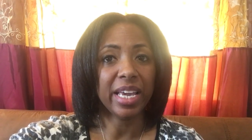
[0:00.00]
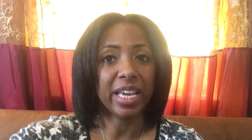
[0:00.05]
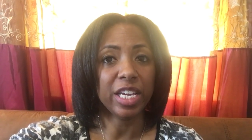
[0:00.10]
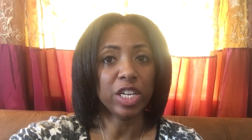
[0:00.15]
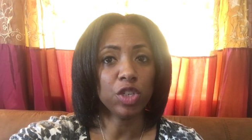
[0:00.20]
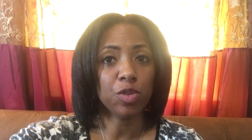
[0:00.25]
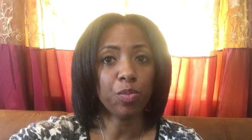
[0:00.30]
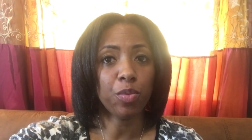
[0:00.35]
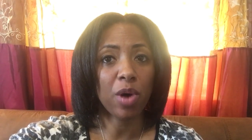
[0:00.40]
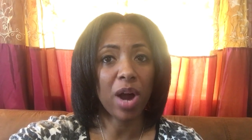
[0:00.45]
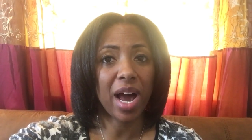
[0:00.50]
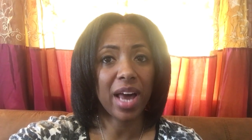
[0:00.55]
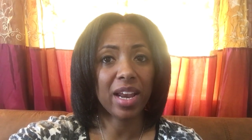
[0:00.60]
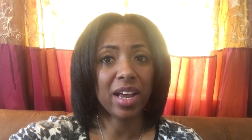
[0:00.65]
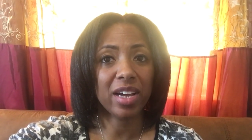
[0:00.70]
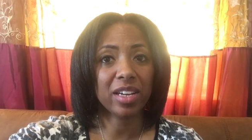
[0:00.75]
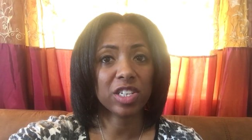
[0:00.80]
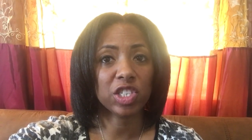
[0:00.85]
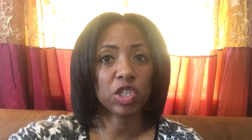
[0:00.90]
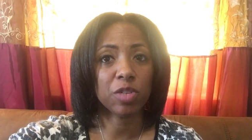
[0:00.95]
Each
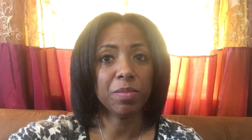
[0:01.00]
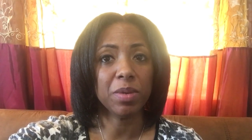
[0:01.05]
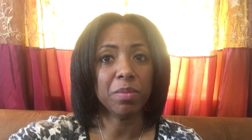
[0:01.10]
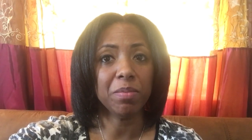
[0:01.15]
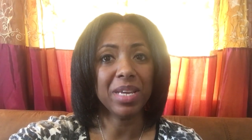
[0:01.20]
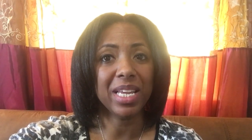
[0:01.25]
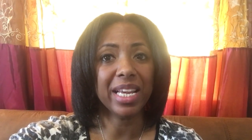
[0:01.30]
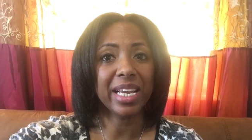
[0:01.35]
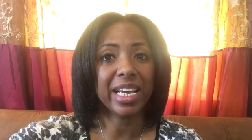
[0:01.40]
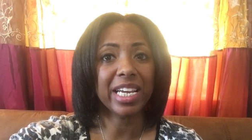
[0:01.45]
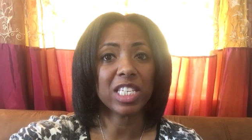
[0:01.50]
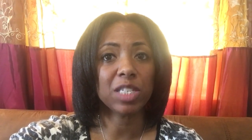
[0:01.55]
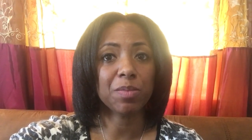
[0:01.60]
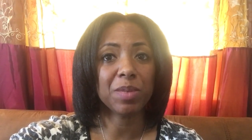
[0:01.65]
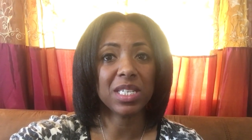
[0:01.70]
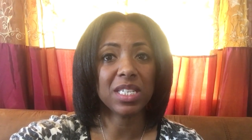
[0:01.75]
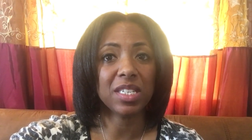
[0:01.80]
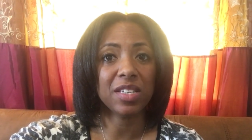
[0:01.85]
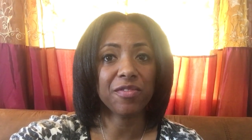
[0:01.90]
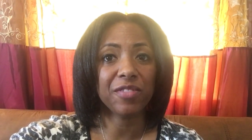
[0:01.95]
product should be meeting a
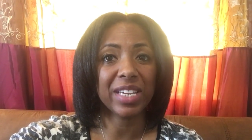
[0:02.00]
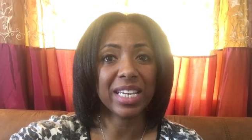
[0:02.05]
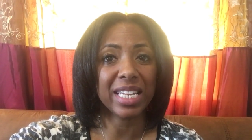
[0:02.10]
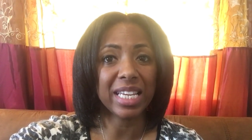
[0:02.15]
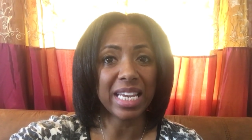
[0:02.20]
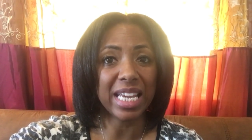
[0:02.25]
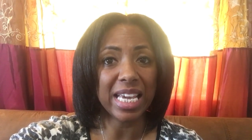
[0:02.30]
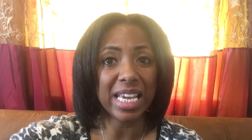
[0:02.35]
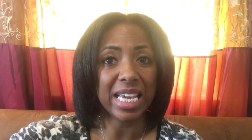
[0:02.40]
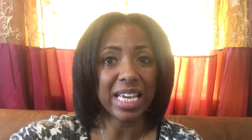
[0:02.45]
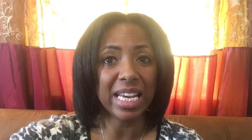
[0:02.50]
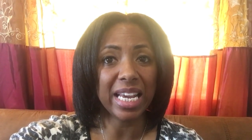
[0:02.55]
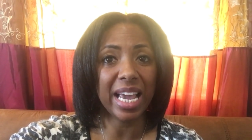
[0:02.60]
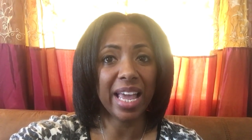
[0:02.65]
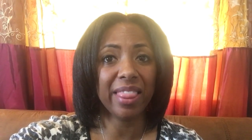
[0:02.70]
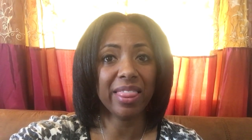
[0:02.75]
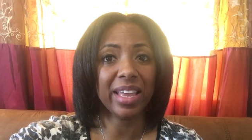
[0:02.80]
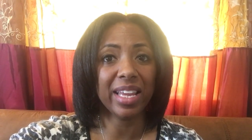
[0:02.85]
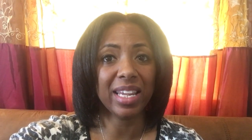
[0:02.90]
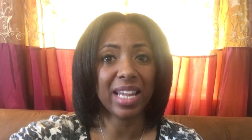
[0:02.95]
specific need
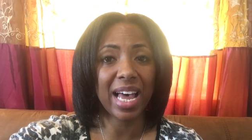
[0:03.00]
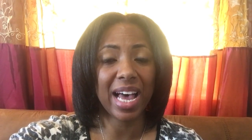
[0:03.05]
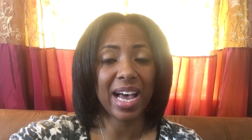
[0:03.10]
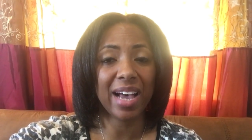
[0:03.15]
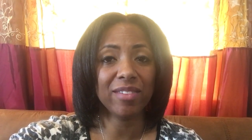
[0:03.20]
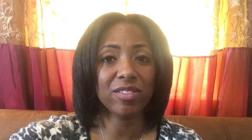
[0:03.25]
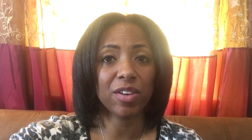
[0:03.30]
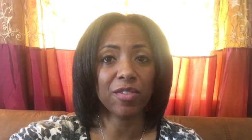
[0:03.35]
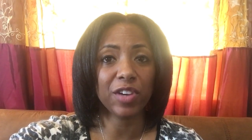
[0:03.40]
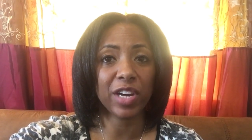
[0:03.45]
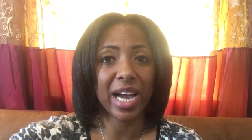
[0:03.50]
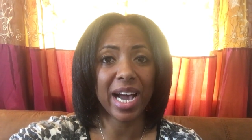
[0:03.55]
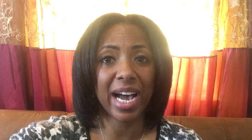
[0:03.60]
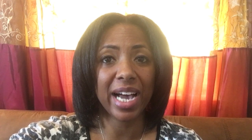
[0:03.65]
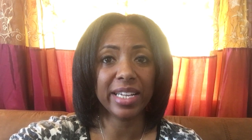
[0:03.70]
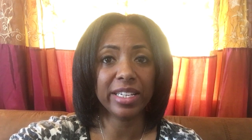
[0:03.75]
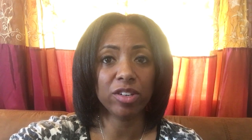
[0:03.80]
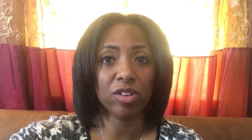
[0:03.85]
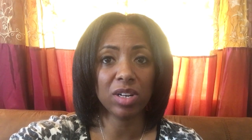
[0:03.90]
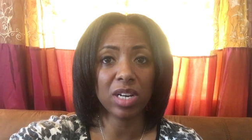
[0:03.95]
in the lives of your
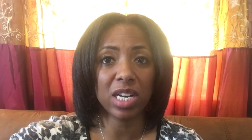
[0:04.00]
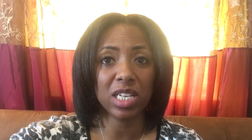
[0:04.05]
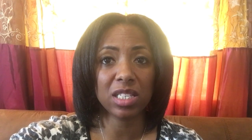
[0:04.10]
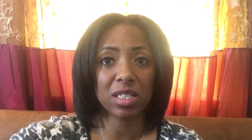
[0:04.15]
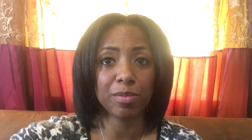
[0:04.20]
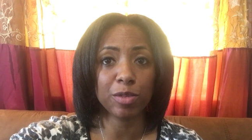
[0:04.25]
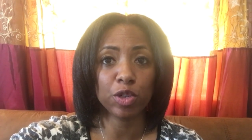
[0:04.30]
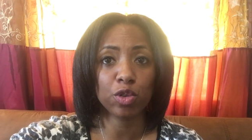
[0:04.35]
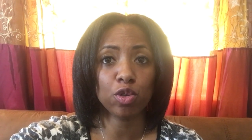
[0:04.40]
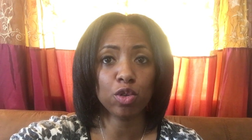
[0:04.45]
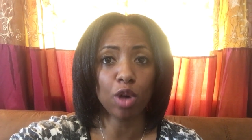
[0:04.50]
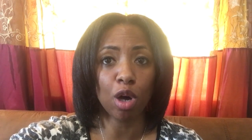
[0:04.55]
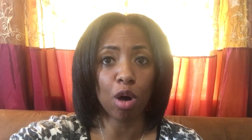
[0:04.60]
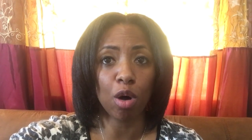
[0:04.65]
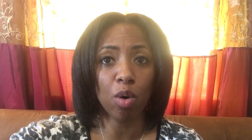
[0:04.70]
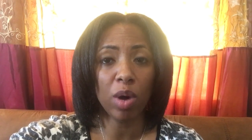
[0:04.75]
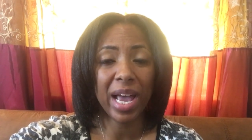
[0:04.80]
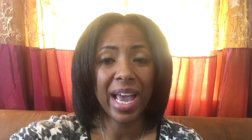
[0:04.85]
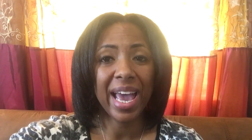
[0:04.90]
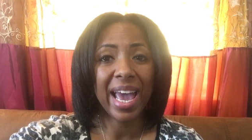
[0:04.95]
ideal customers.
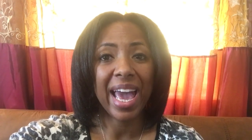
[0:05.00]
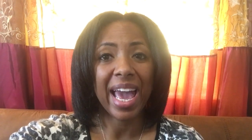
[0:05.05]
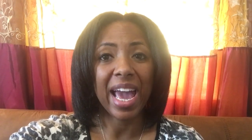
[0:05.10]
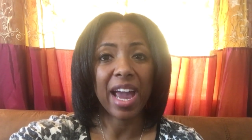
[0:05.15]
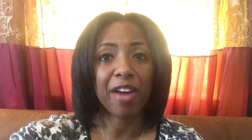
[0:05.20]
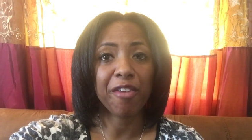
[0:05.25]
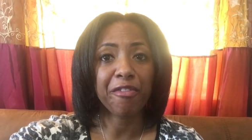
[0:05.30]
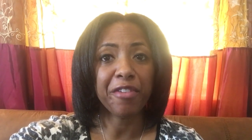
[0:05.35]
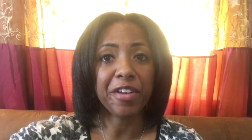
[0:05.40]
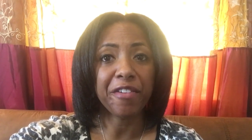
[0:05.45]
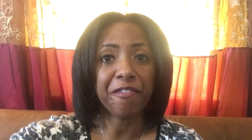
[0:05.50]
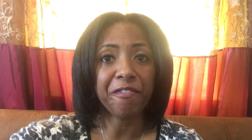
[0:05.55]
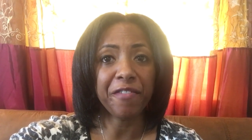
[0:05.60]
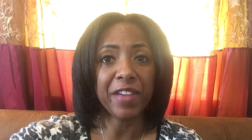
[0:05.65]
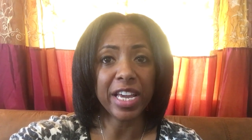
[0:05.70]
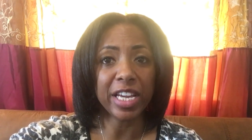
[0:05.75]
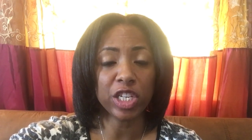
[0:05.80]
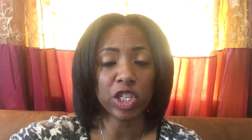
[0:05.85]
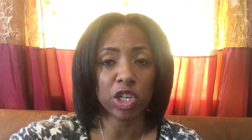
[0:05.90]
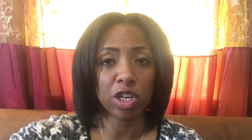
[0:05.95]
So, every
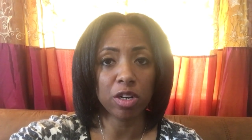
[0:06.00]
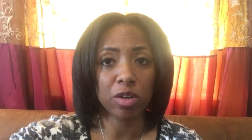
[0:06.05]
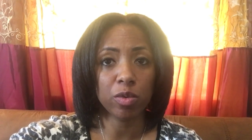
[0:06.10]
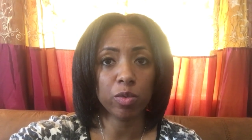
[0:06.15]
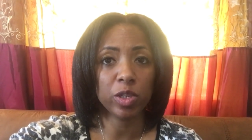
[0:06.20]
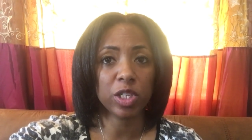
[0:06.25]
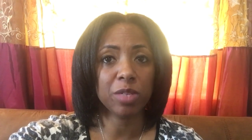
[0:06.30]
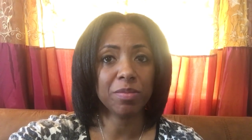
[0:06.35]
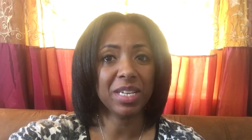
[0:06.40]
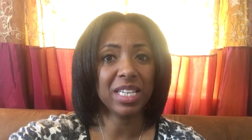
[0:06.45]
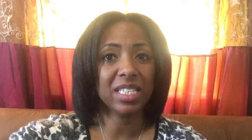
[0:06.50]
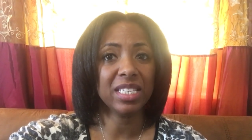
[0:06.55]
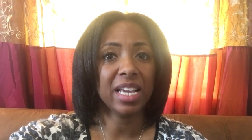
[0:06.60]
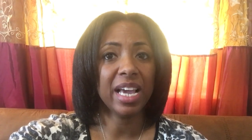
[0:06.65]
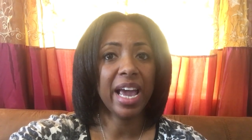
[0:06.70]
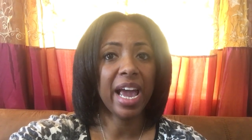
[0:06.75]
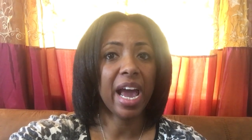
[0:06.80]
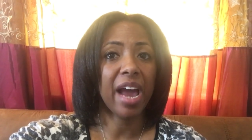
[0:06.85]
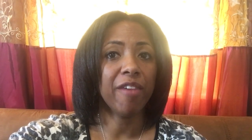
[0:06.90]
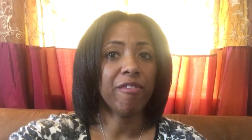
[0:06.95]
feature, which means
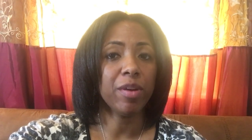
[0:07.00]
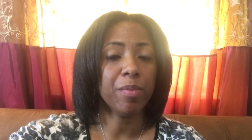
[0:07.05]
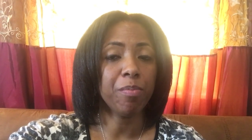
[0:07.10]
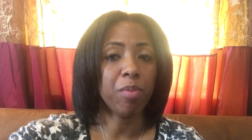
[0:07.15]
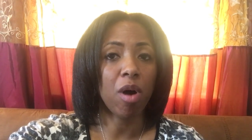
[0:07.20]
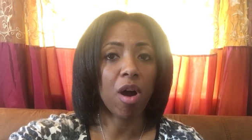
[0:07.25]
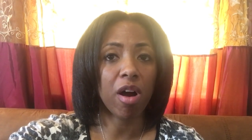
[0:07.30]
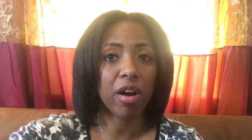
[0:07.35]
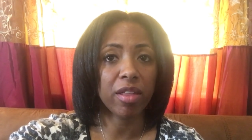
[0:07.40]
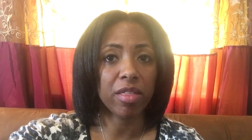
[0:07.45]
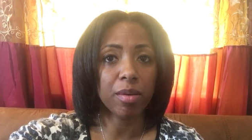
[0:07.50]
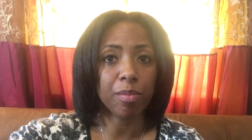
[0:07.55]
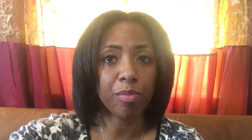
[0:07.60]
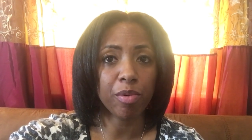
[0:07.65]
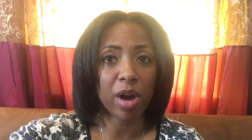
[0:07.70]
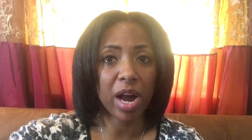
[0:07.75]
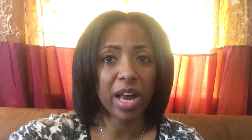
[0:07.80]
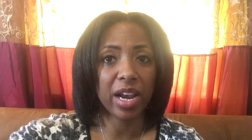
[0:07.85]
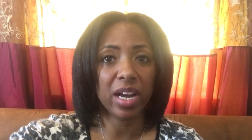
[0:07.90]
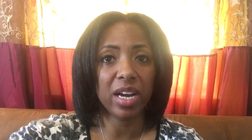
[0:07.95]
every part of the
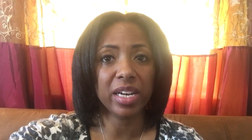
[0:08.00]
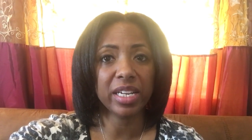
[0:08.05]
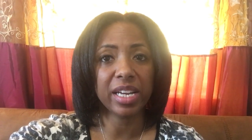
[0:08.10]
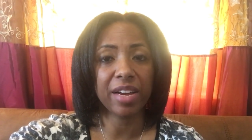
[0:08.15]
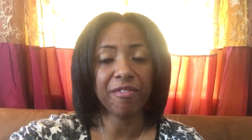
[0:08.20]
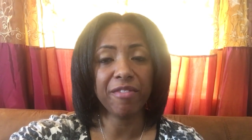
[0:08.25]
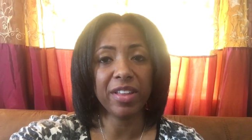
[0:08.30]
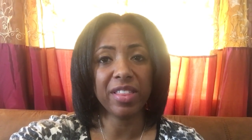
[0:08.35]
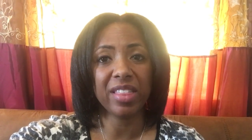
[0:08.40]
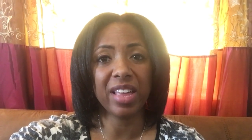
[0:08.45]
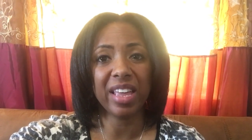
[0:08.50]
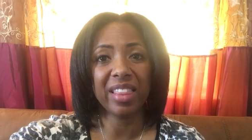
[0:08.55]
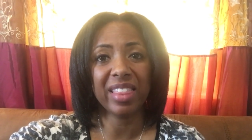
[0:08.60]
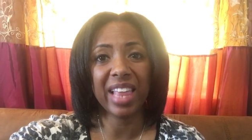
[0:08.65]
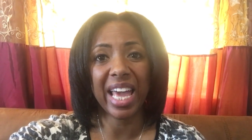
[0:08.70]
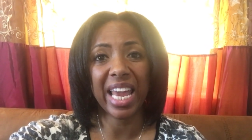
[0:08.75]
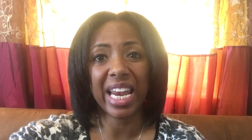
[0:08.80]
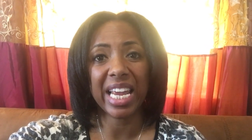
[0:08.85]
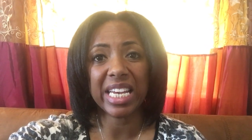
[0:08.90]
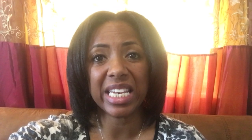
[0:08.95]
product, everything
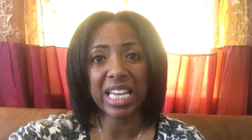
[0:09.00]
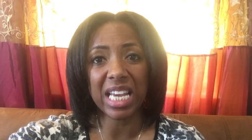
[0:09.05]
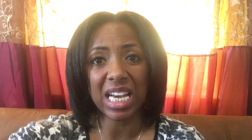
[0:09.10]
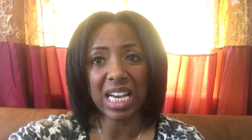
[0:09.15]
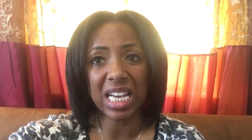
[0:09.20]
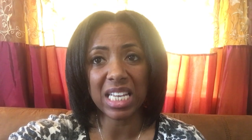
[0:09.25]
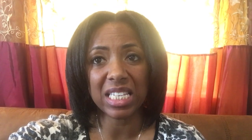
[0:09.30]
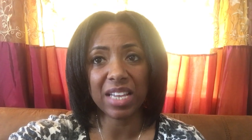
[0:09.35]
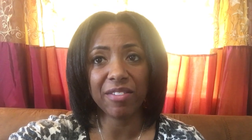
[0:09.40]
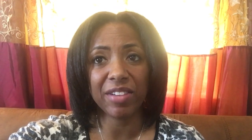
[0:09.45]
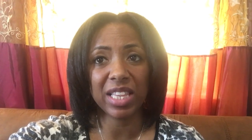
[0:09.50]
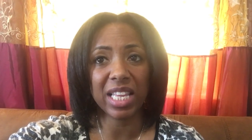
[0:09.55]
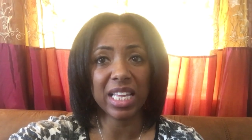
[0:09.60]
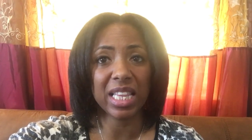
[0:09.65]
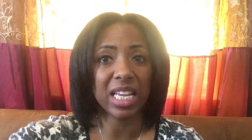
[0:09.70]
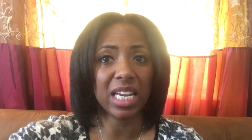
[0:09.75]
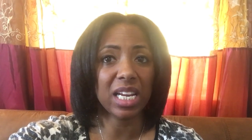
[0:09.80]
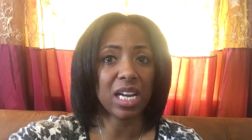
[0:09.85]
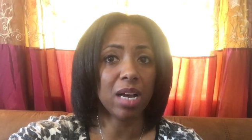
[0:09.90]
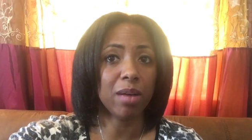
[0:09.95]
that it does, everything
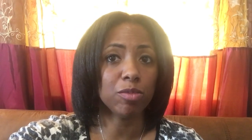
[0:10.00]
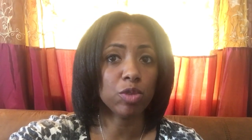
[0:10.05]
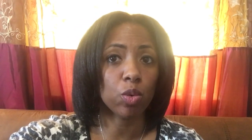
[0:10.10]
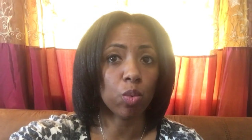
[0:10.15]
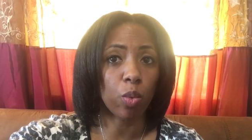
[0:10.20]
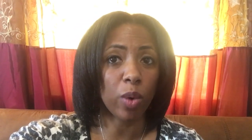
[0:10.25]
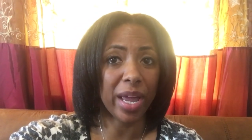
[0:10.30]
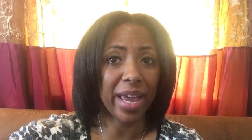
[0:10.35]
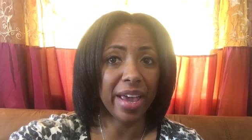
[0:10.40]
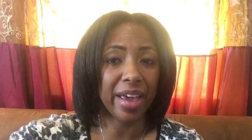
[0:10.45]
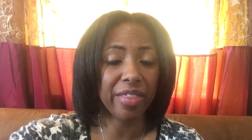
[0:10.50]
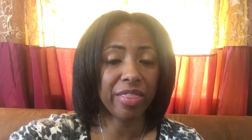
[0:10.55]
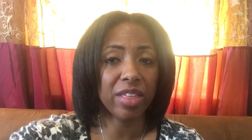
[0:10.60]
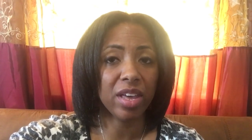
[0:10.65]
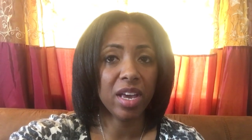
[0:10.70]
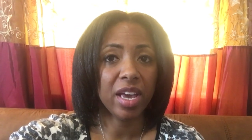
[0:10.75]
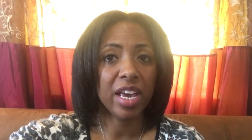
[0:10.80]
that it comes with,